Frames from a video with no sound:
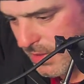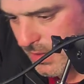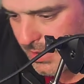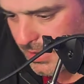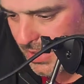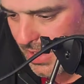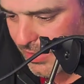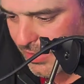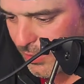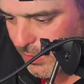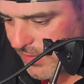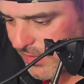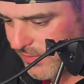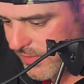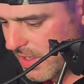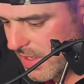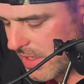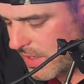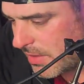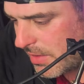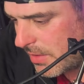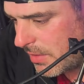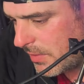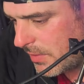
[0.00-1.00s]
now that we've
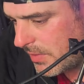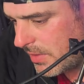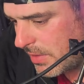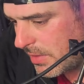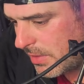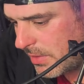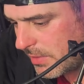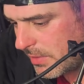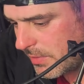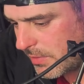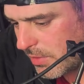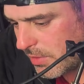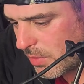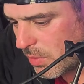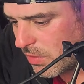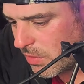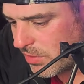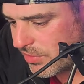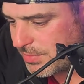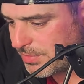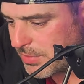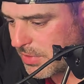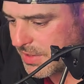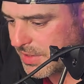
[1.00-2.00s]
got all the
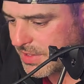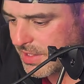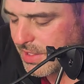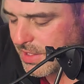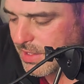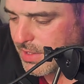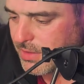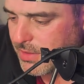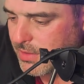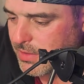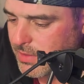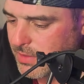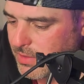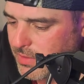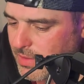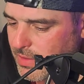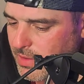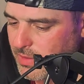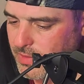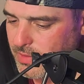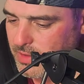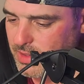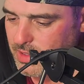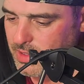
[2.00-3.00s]
cords plugged in,
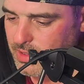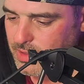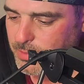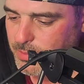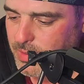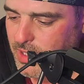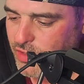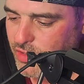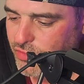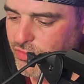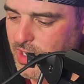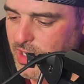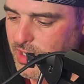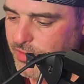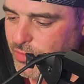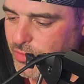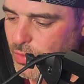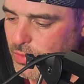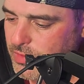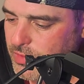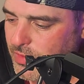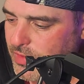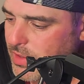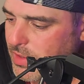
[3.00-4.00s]
the PodTrack
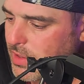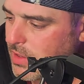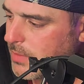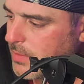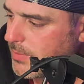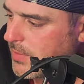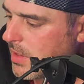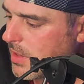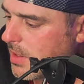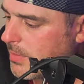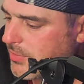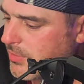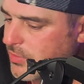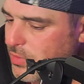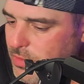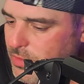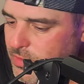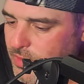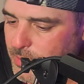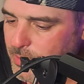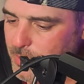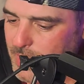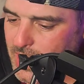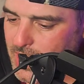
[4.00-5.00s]
is going to the hub is
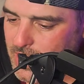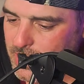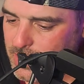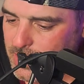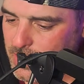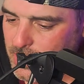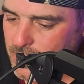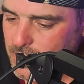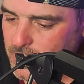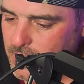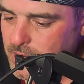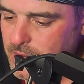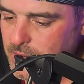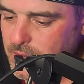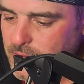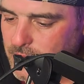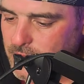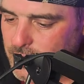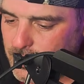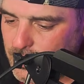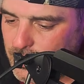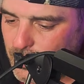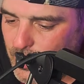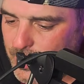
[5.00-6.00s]
going to the Mac,
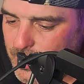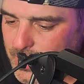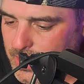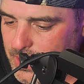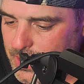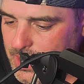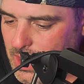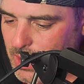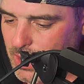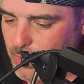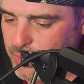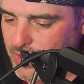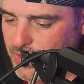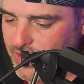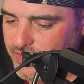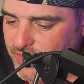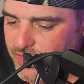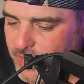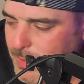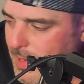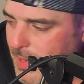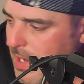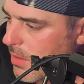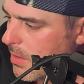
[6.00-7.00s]
we can now
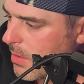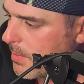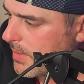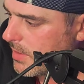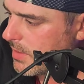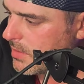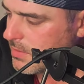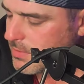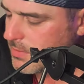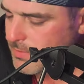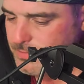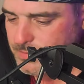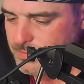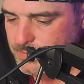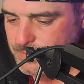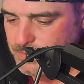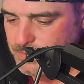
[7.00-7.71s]
press the power button.